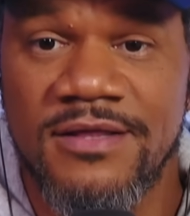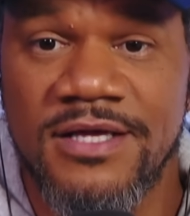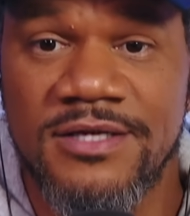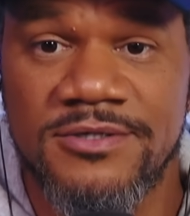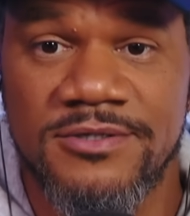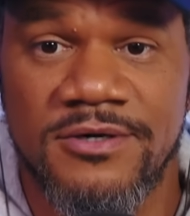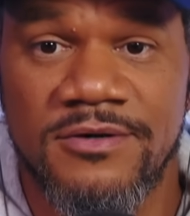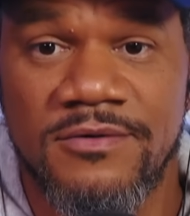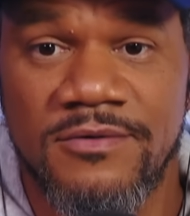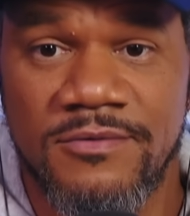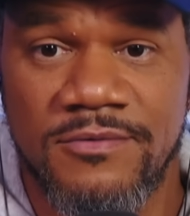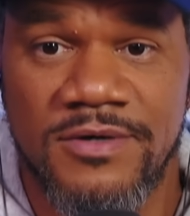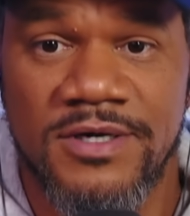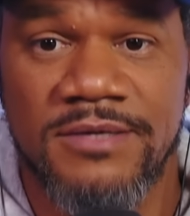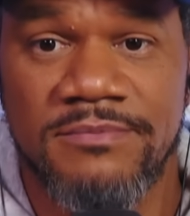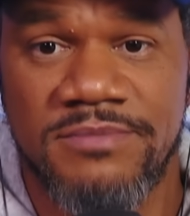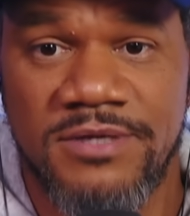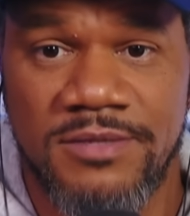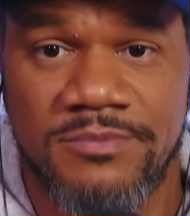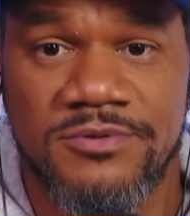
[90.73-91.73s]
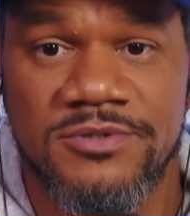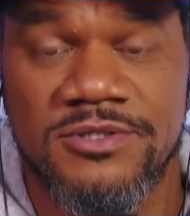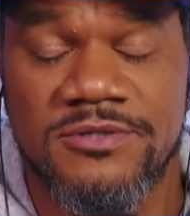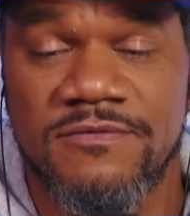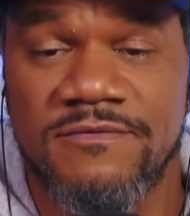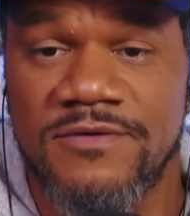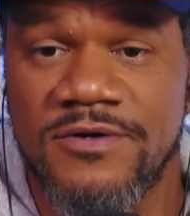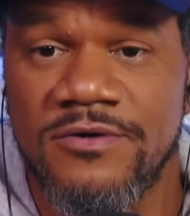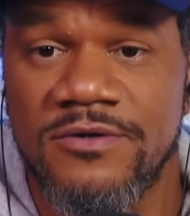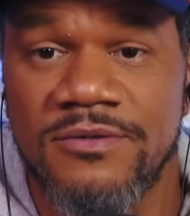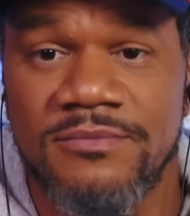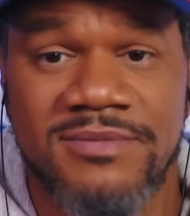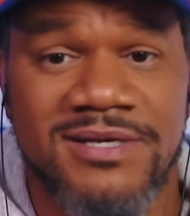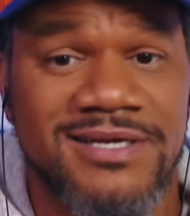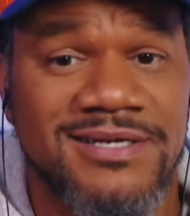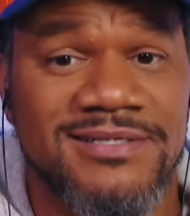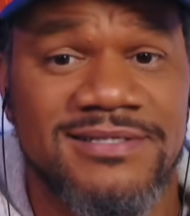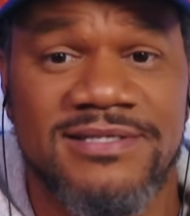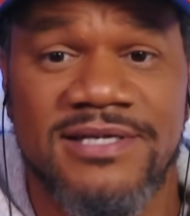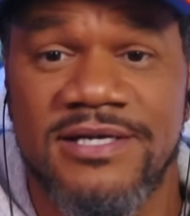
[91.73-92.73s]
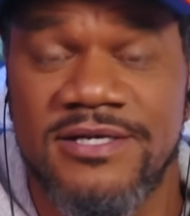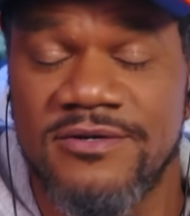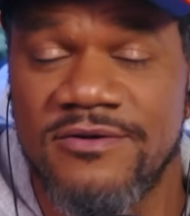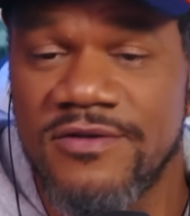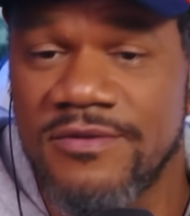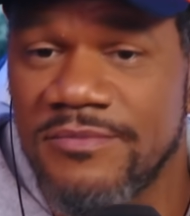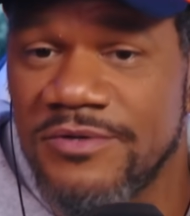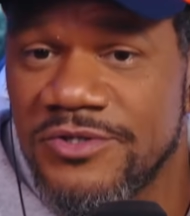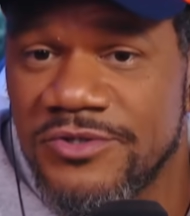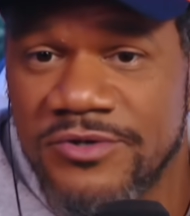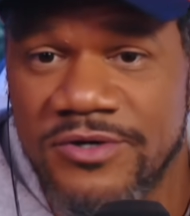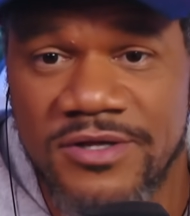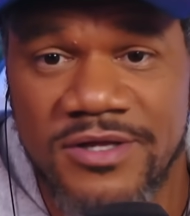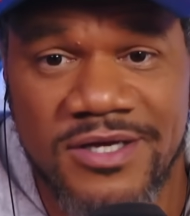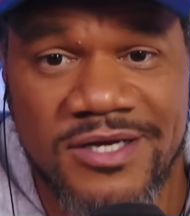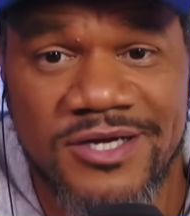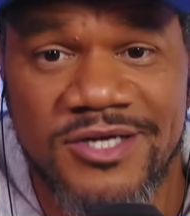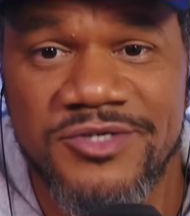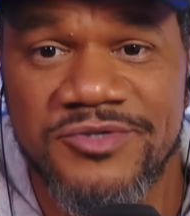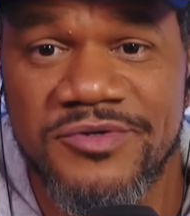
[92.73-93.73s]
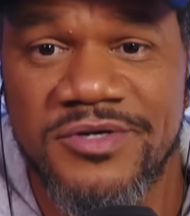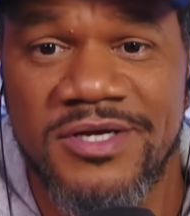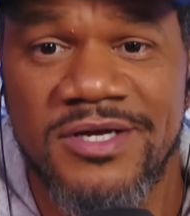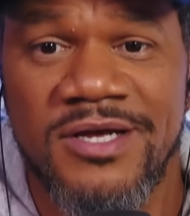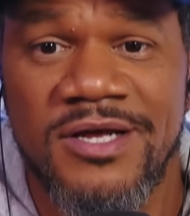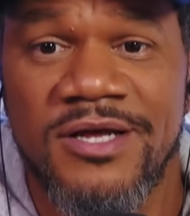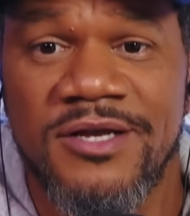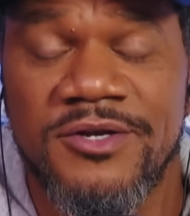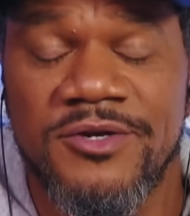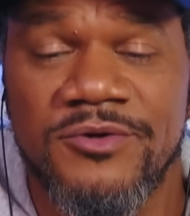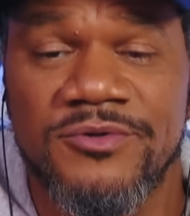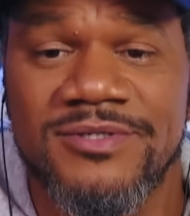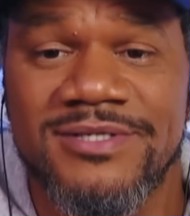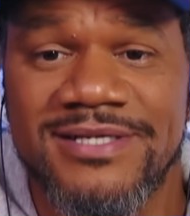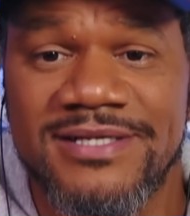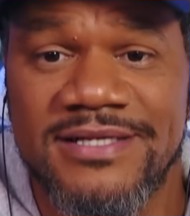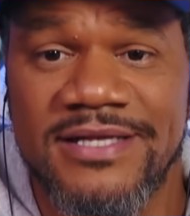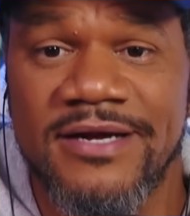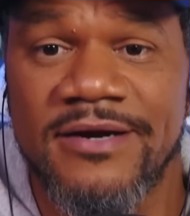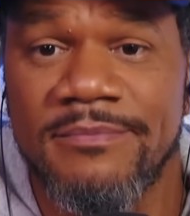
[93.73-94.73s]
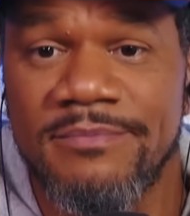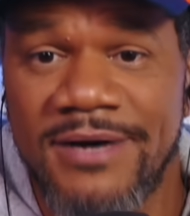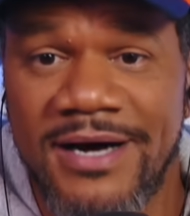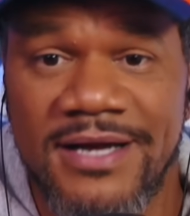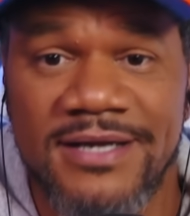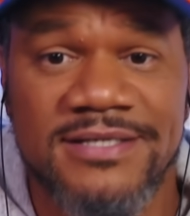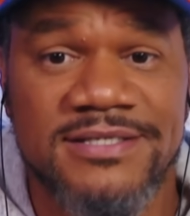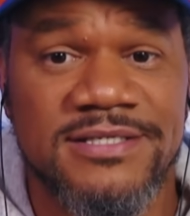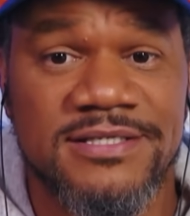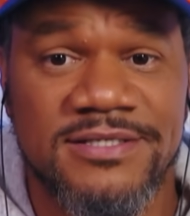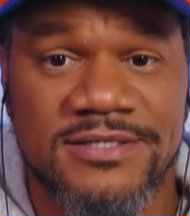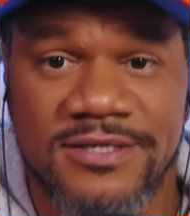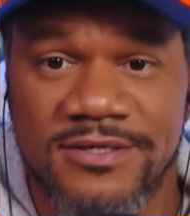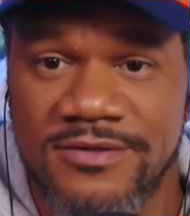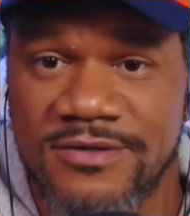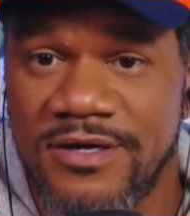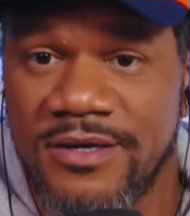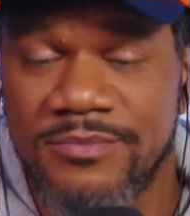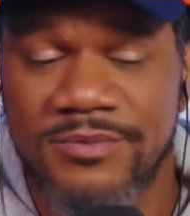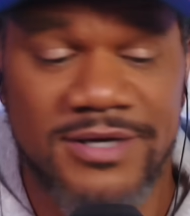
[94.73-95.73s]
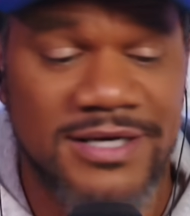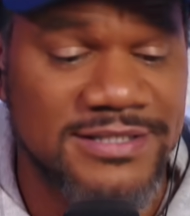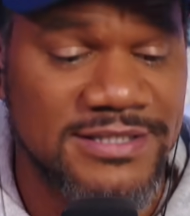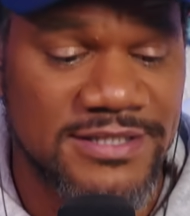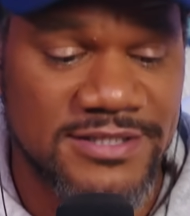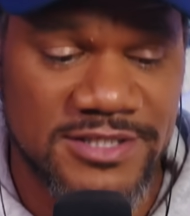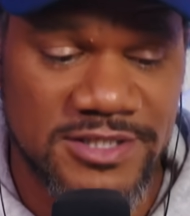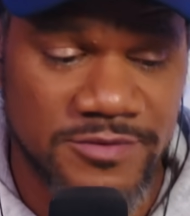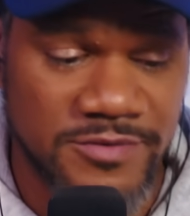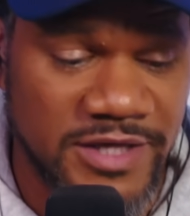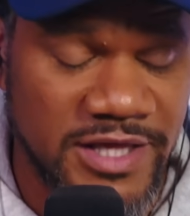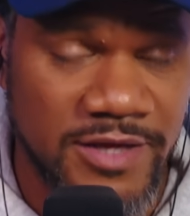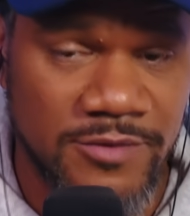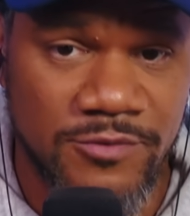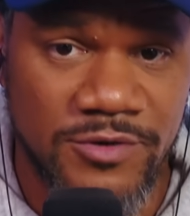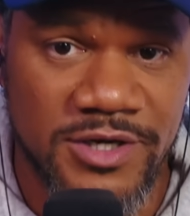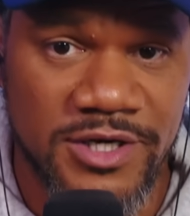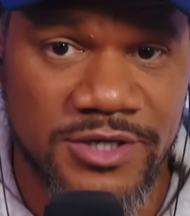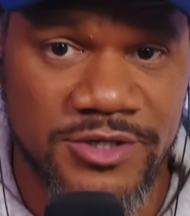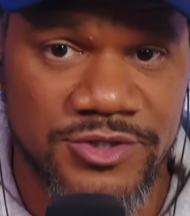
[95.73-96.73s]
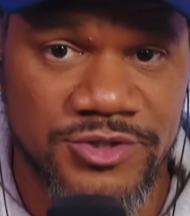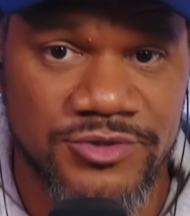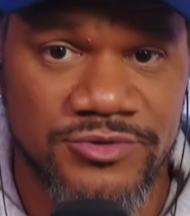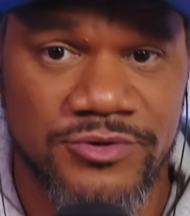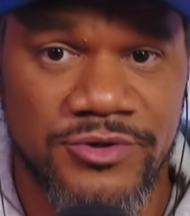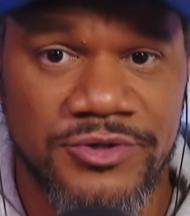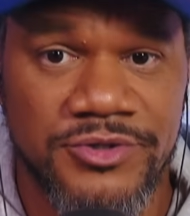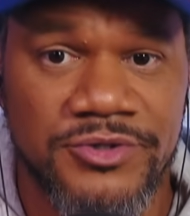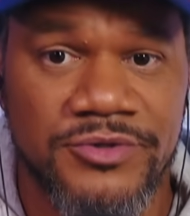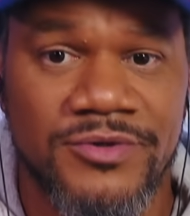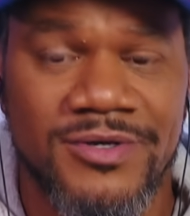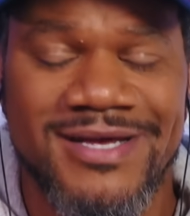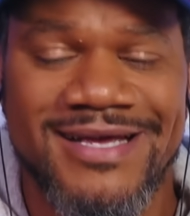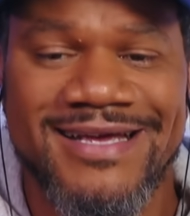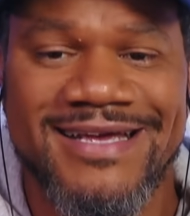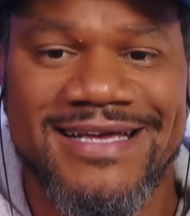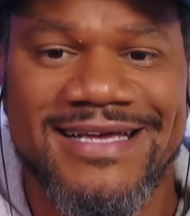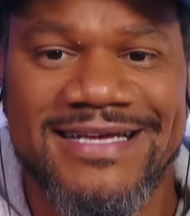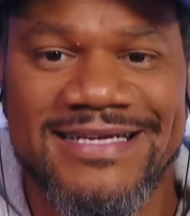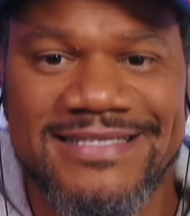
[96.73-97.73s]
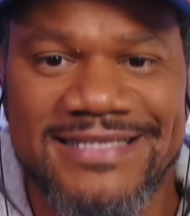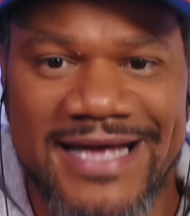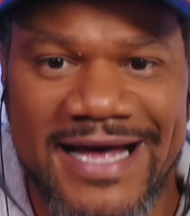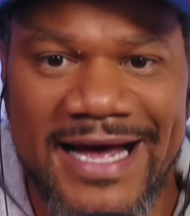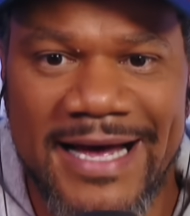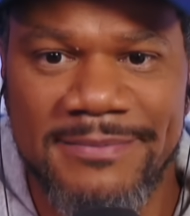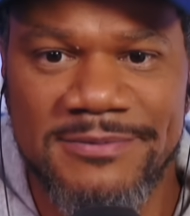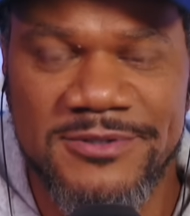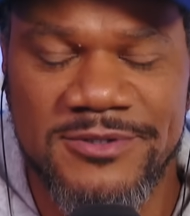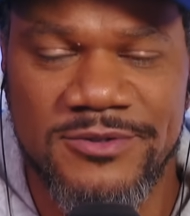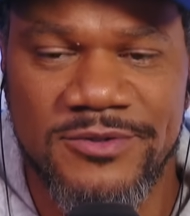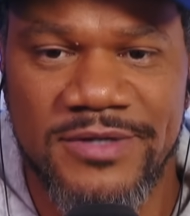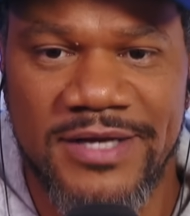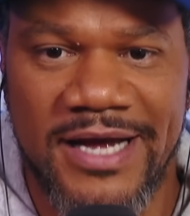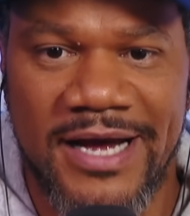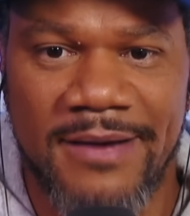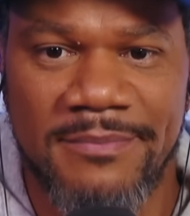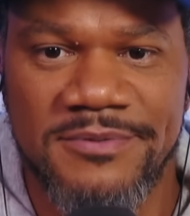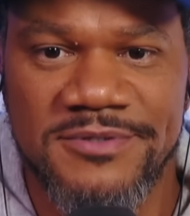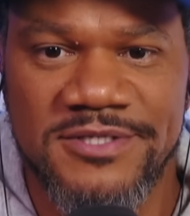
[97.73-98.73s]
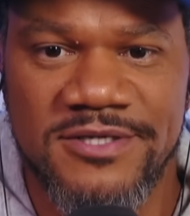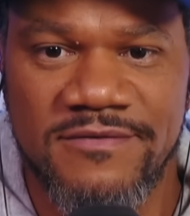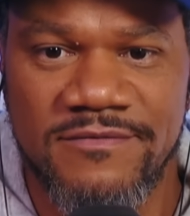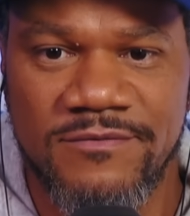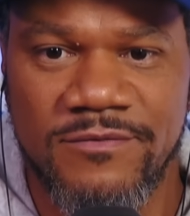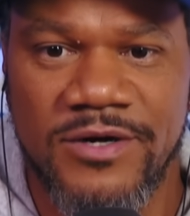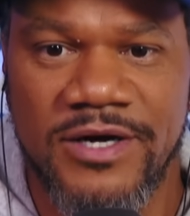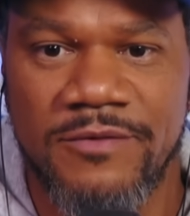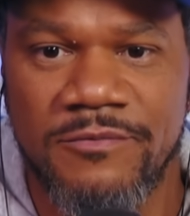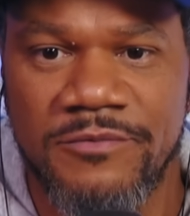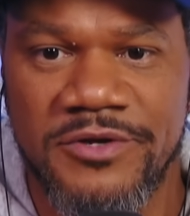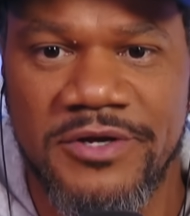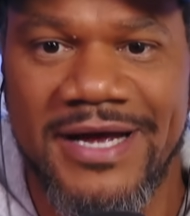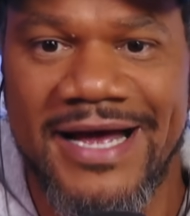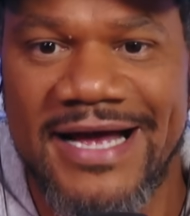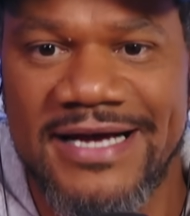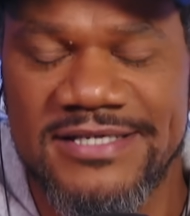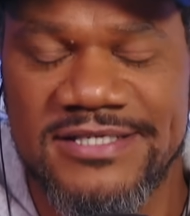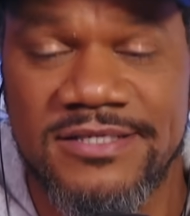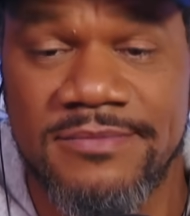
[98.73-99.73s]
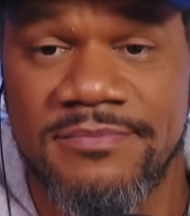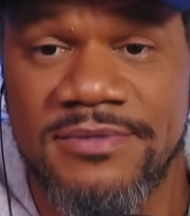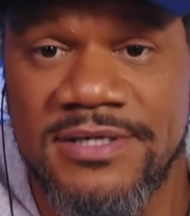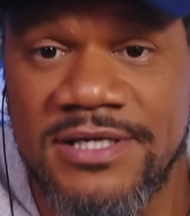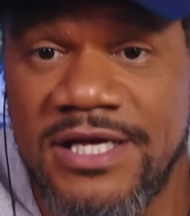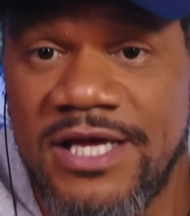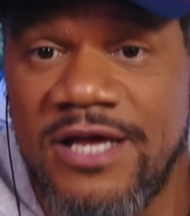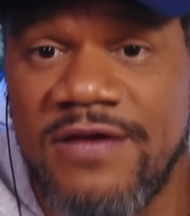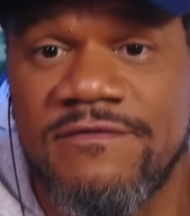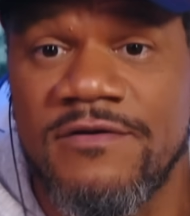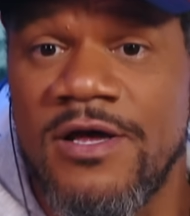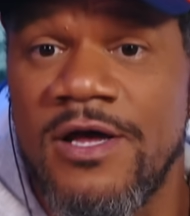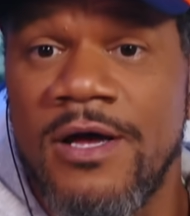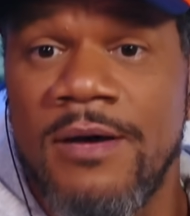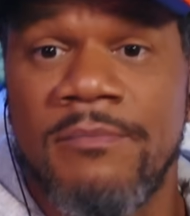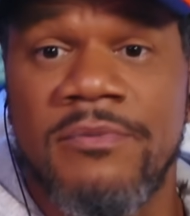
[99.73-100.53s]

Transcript: They don't want people to vote because they know the majority of the country knows that their policies, their thought process, and the way they want to control you is absolutely opposite of what we actually believe.